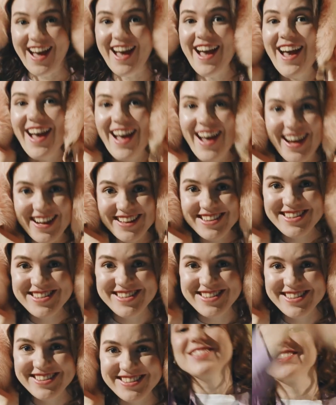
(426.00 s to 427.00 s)

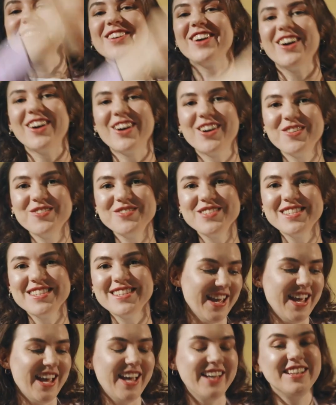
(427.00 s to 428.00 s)
hats, scarves,
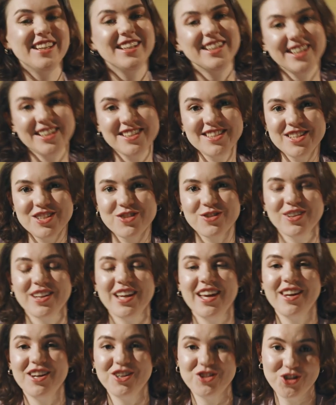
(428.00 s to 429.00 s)
and
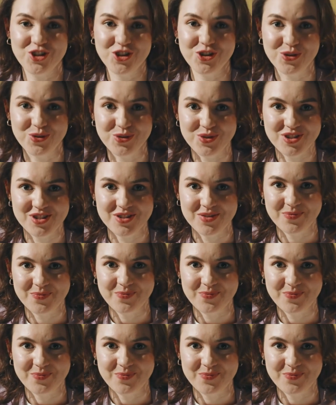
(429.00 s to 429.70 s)
insulated shoes.